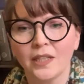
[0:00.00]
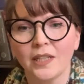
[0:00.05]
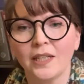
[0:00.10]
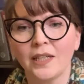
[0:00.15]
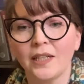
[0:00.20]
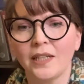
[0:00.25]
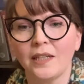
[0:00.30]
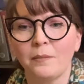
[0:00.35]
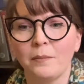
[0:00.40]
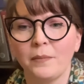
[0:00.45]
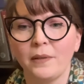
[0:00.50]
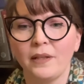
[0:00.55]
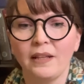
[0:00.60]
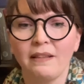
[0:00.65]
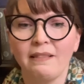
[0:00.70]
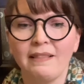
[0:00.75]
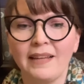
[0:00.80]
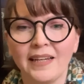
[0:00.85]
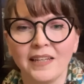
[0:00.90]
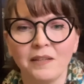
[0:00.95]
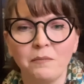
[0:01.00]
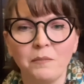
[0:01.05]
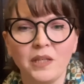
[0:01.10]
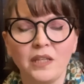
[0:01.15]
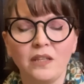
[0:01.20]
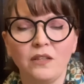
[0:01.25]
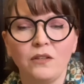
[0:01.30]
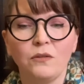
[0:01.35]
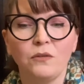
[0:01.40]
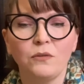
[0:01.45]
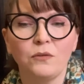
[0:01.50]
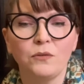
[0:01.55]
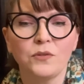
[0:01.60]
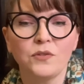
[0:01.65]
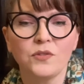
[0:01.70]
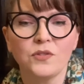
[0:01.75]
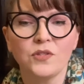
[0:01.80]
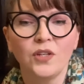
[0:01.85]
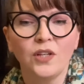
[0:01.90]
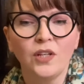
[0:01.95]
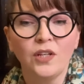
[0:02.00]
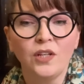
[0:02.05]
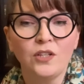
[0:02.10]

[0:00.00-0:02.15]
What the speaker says: That can be used